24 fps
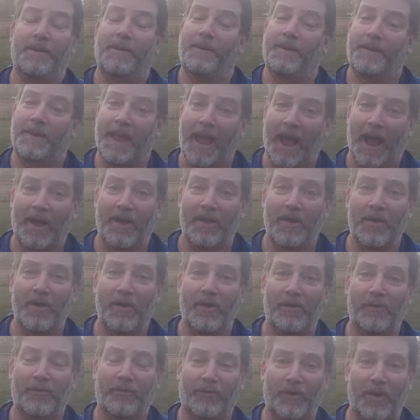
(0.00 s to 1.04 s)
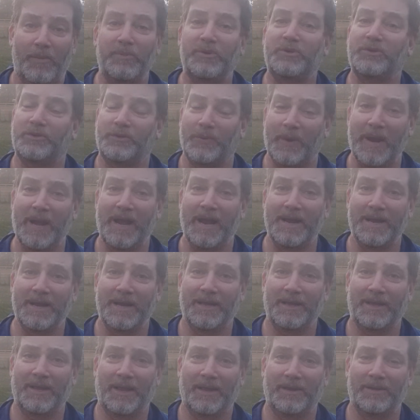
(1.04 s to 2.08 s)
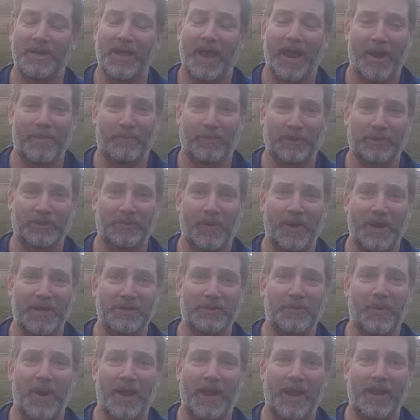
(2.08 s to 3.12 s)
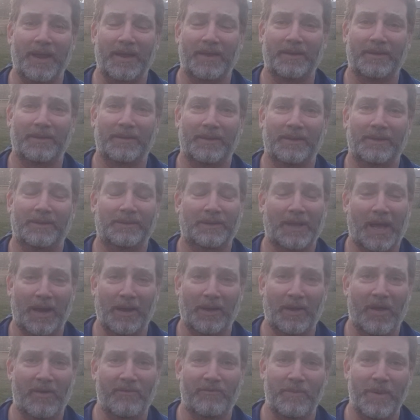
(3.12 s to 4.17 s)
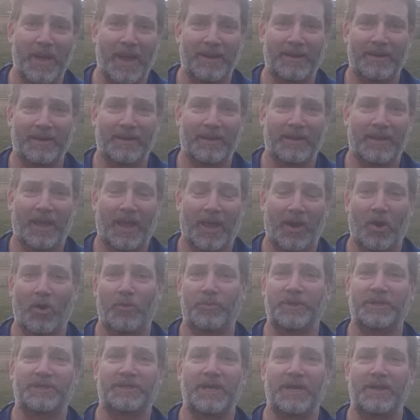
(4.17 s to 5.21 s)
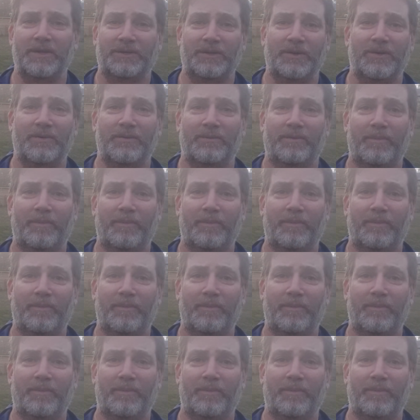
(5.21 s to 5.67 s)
Yeah, from Sweden, April 2020. A lot of love, men, and hope to see you soon.